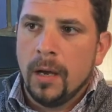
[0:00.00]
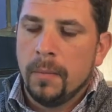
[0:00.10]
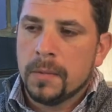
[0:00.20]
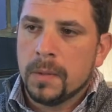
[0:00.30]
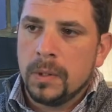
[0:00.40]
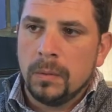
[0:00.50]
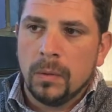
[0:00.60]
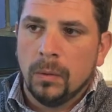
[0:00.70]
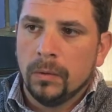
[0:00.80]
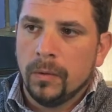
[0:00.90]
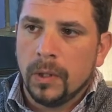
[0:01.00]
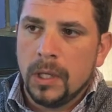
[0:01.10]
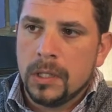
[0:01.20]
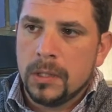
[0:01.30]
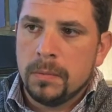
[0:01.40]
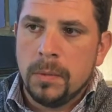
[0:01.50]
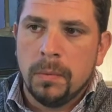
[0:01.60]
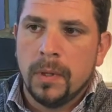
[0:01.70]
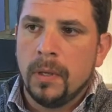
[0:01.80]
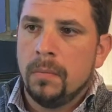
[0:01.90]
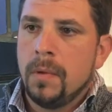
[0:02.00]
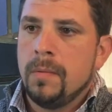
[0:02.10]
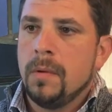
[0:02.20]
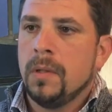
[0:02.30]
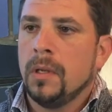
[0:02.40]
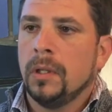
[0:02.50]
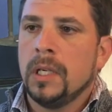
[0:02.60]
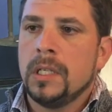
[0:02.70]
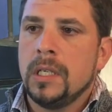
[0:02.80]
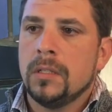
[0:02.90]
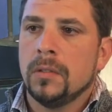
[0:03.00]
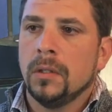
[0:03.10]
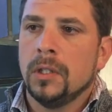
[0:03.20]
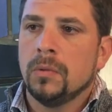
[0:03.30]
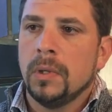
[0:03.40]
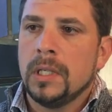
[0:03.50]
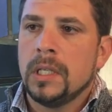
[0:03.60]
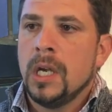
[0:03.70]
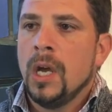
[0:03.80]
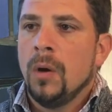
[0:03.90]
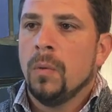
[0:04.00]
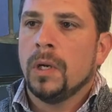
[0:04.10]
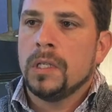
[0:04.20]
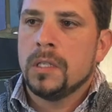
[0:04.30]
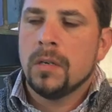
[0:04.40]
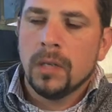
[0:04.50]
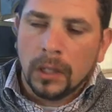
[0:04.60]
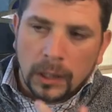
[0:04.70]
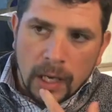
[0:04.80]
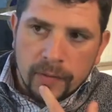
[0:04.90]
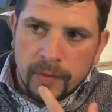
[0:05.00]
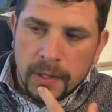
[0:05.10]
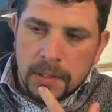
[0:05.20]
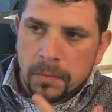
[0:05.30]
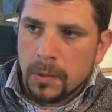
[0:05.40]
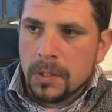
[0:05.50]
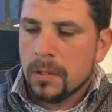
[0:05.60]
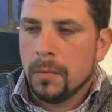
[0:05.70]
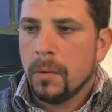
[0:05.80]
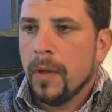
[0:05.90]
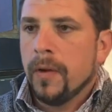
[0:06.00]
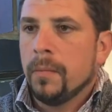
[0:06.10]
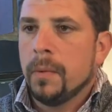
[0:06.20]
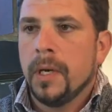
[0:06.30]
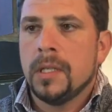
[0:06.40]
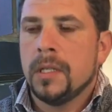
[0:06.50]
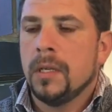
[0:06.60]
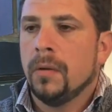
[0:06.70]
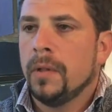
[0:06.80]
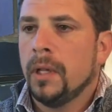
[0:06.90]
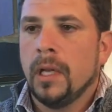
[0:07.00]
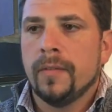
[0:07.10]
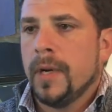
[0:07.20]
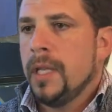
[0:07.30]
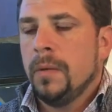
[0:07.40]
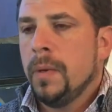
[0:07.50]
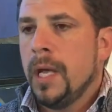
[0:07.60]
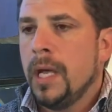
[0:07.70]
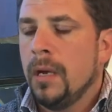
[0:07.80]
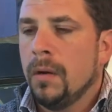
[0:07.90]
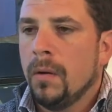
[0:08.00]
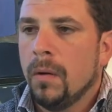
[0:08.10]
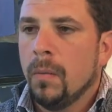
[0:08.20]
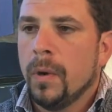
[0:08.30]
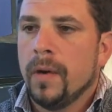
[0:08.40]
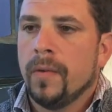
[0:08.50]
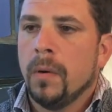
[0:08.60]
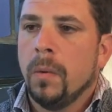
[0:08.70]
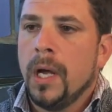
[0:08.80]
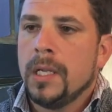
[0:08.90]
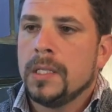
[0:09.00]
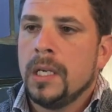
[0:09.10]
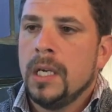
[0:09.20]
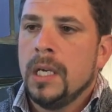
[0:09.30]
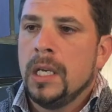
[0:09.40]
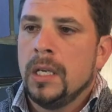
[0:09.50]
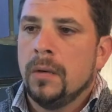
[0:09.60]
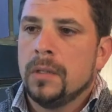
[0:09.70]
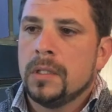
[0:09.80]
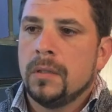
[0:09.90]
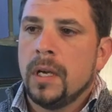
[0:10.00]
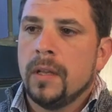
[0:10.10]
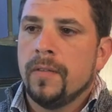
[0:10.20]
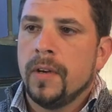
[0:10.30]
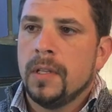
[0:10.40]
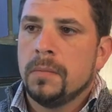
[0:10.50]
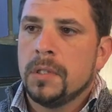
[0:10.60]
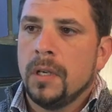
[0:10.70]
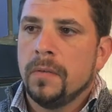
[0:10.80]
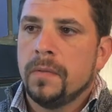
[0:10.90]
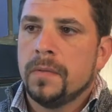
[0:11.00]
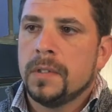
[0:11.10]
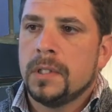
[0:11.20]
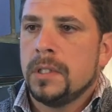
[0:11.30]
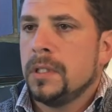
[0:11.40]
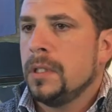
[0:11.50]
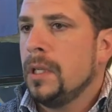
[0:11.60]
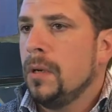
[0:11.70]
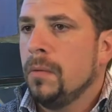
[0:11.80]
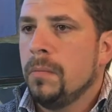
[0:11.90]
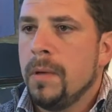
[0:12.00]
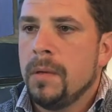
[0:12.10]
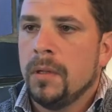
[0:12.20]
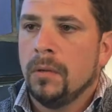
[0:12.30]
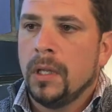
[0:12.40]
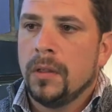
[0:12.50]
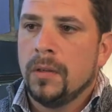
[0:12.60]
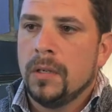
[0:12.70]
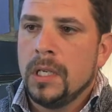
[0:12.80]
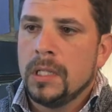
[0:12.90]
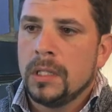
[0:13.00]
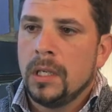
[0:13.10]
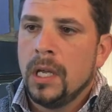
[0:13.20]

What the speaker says: especially with older vocations. People that maybe in their late teens or early 20s were considering life as a priest or a brother, but, you know, then life got in the way or whatever it was, you know, and so now they find themselves, you know, maybe in their late 30s